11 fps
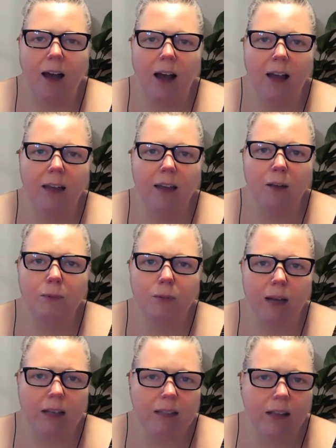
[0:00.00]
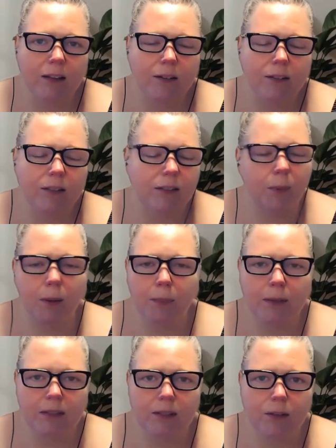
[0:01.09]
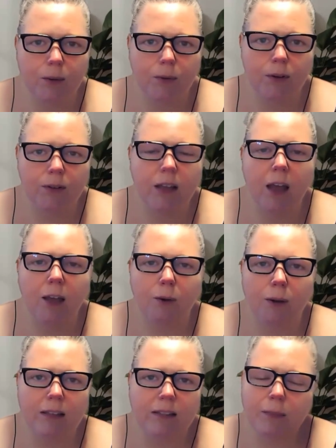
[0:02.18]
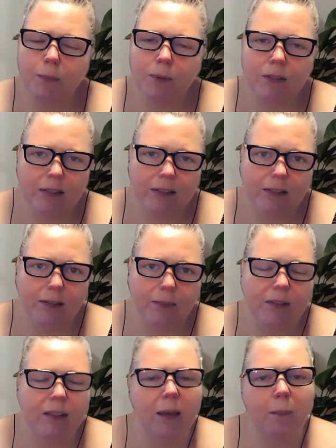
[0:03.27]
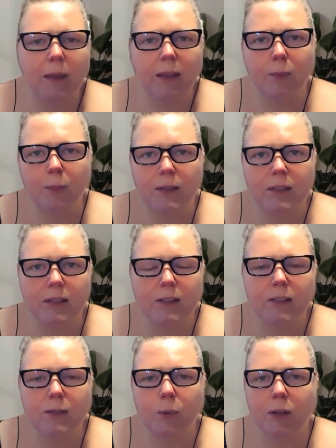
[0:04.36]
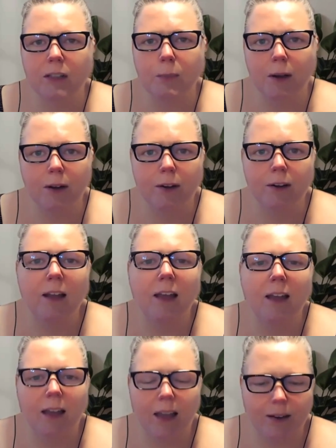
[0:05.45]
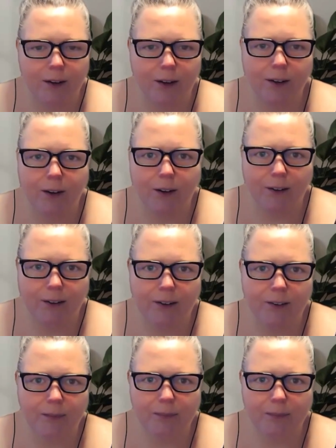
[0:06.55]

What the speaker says: I help direct sellers and small business owners create simple systems that make their businesses work smarter and not harder.